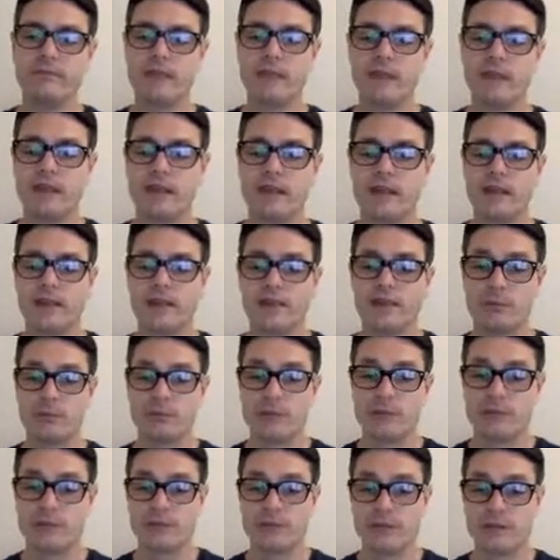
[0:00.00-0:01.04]
And
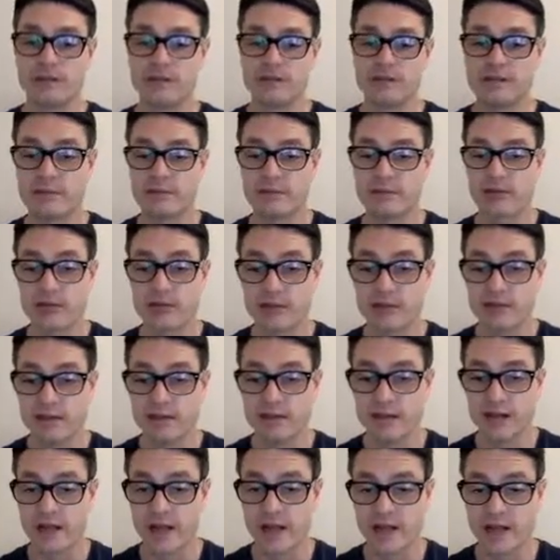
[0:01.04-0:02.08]
we can see in this image
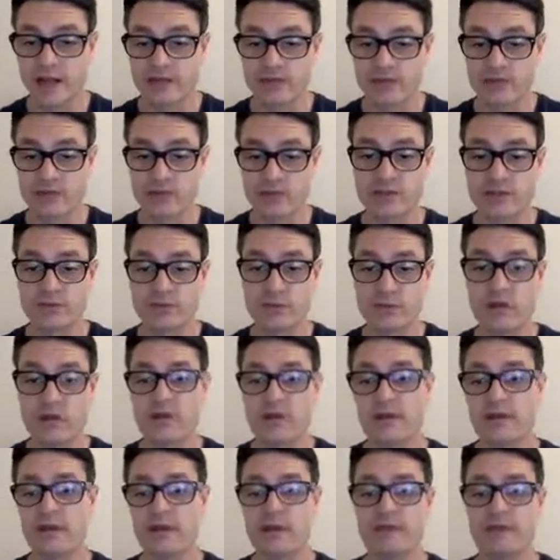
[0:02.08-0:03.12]
also that Hatshepsut is
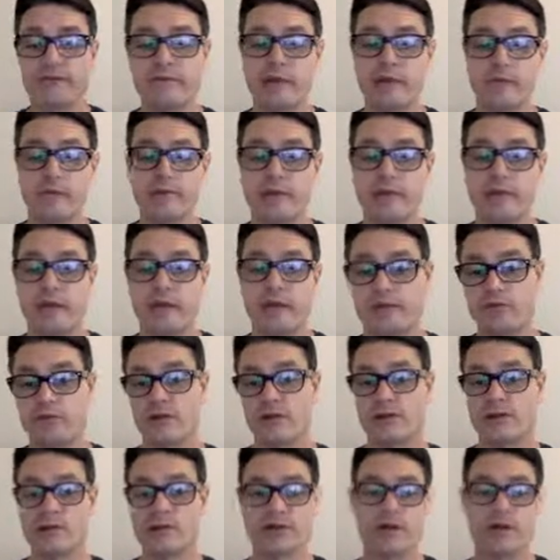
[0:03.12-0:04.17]
wearing that vulture
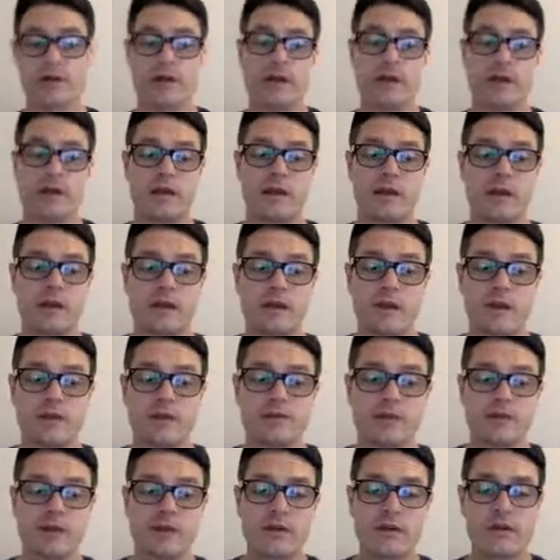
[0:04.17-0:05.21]
headdress.
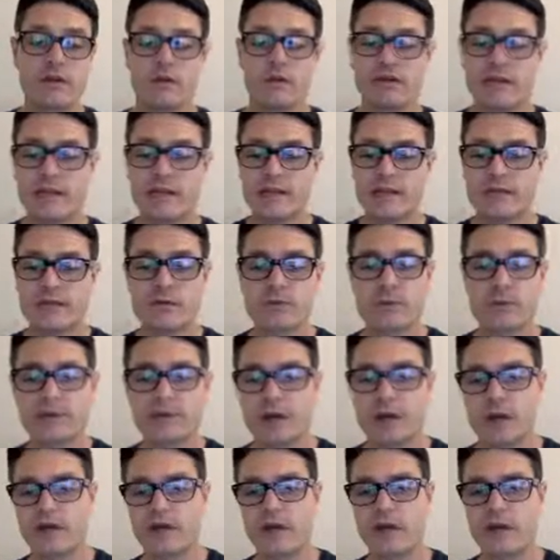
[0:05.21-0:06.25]
So the next one
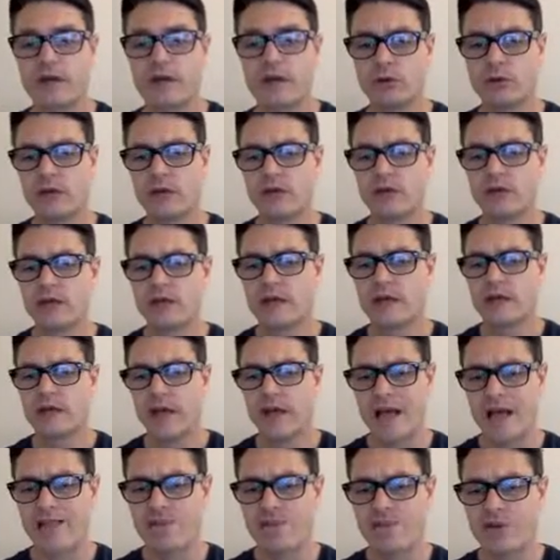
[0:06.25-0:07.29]
we're going to have a look at is
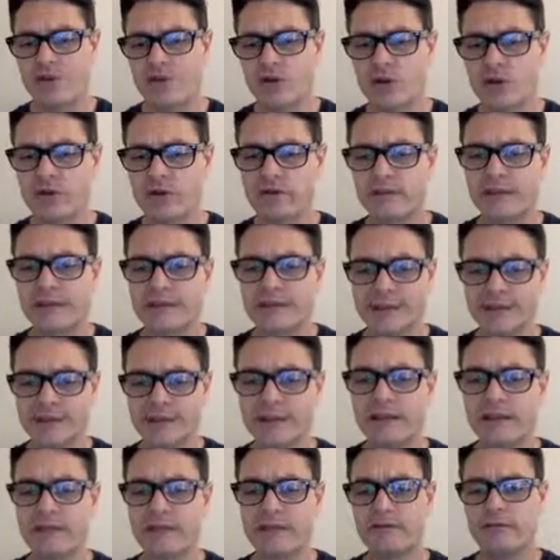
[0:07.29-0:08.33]
aspects of
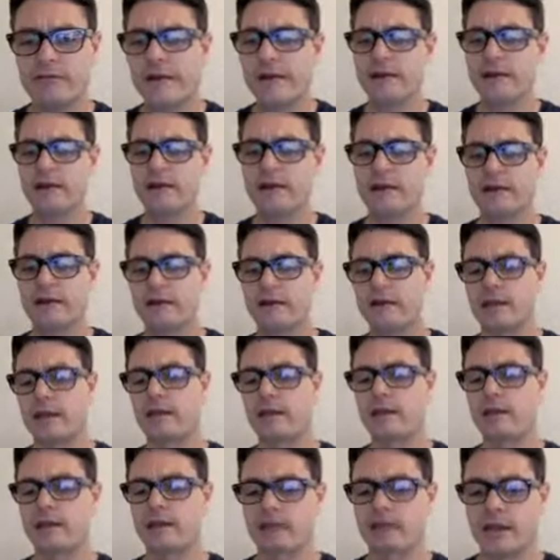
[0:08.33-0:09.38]
kingly regalia.
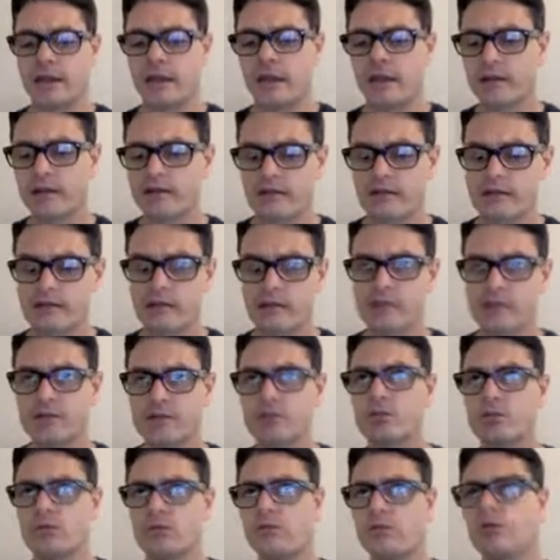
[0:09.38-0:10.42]
Kingly regalia is
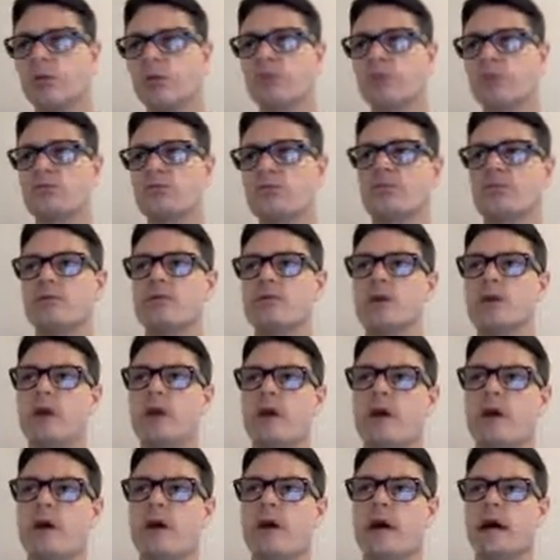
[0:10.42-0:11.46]
a good term to,
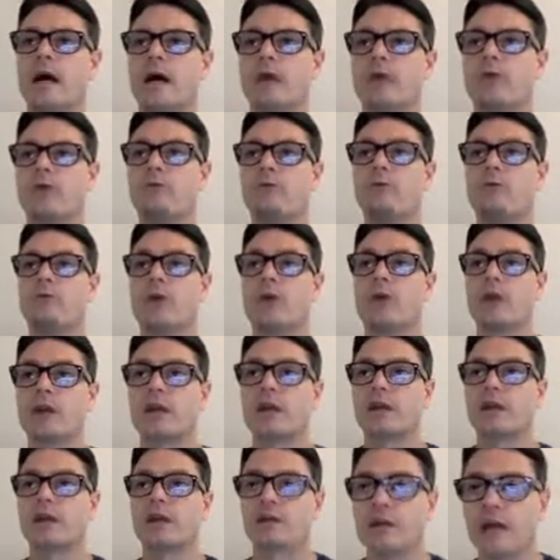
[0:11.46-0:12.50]
or
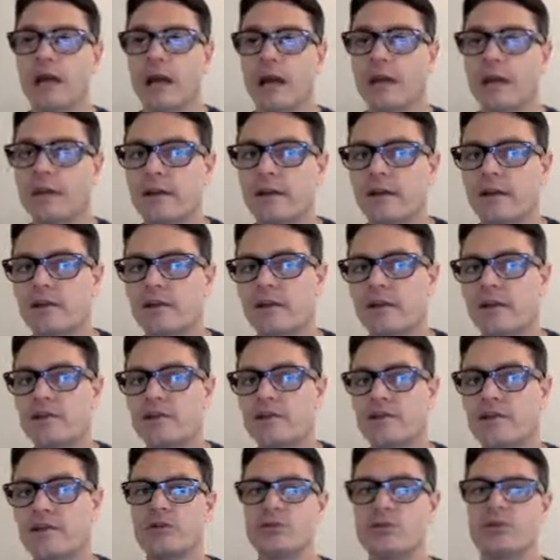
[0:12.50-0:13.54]
pharaonic regalia
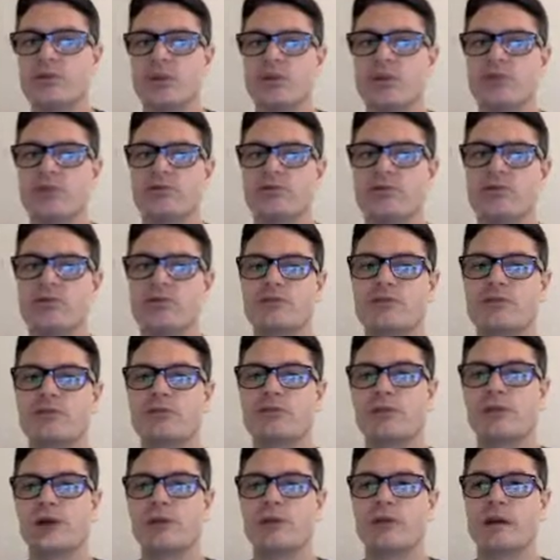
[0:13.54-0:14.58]
is a good term to
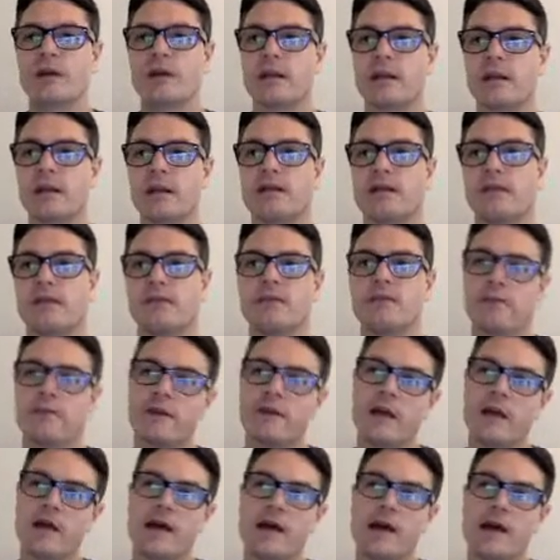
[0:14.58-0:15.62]
describe the collective,
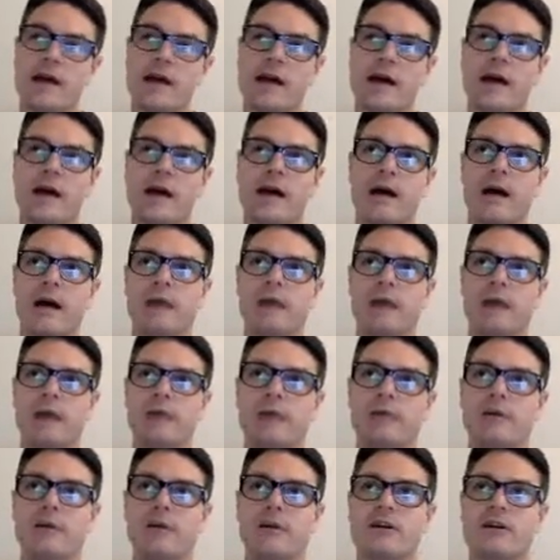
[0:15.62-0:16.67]

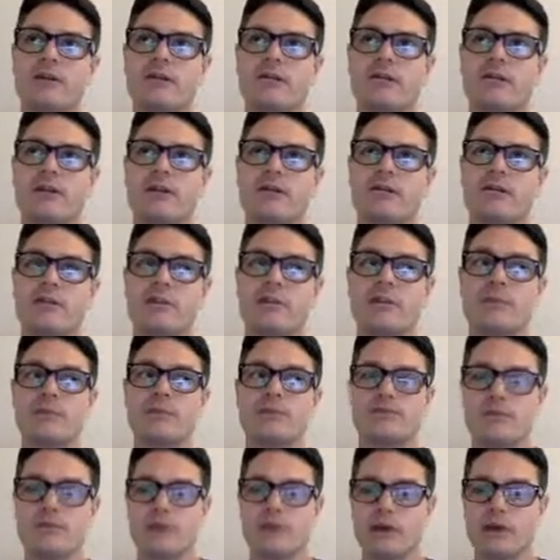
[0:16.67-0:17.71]
I suppose,
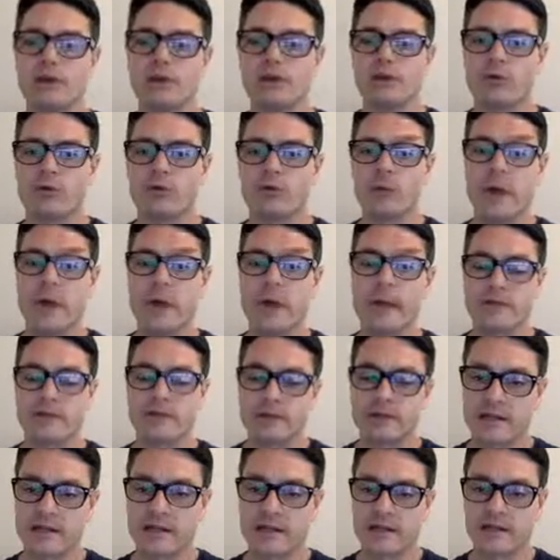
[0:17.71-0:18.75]
images or ways
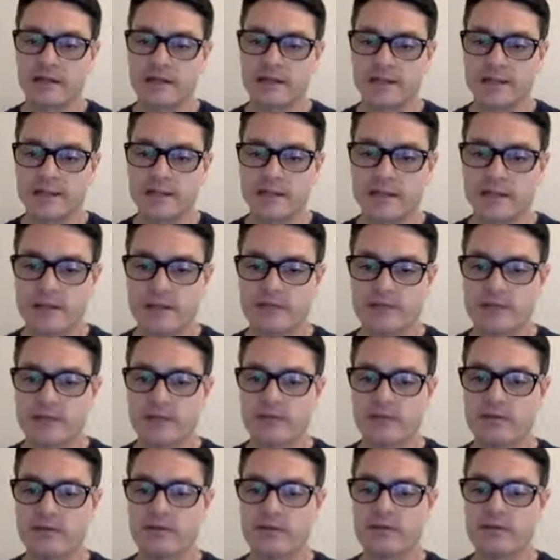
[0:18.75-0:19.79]
that kings depicted
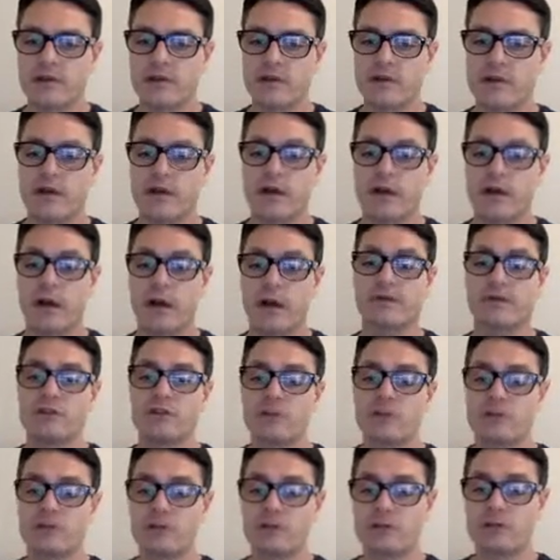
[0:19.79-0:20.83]
themselves
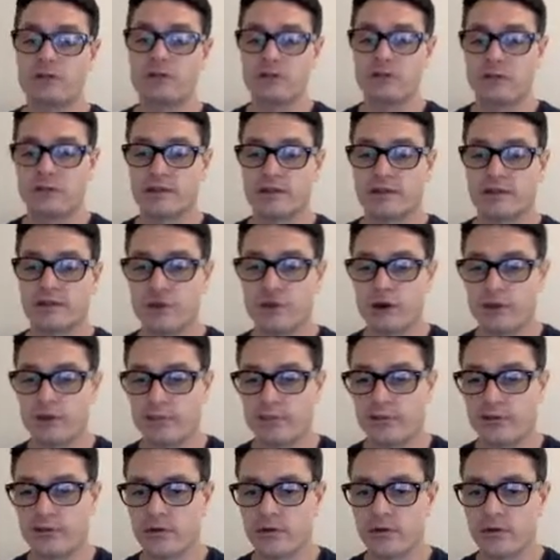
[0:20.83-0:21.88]
officially during this
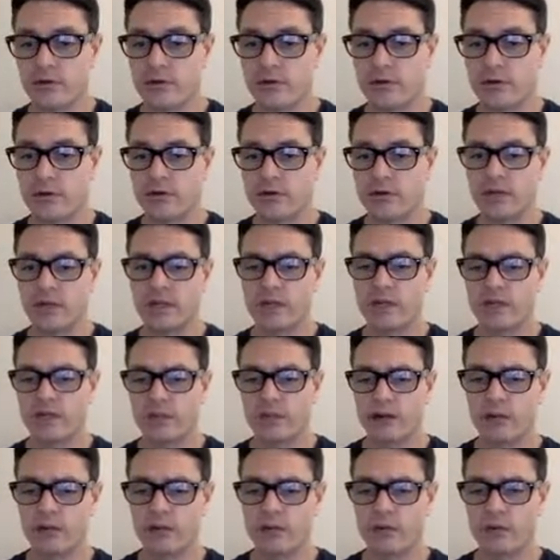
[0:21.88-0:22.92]
time period. And we need
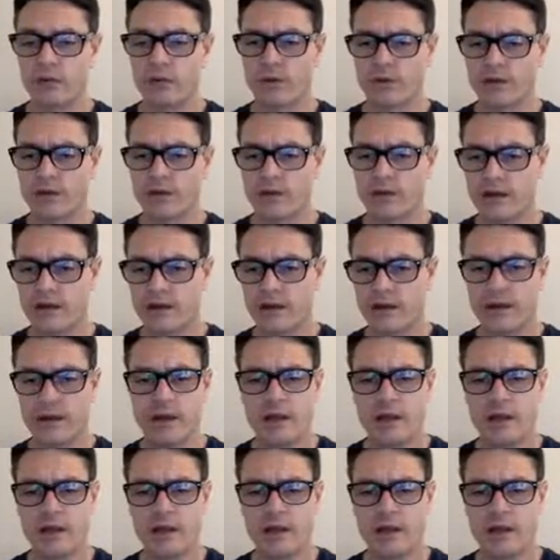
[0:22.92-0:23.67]
to know what these are.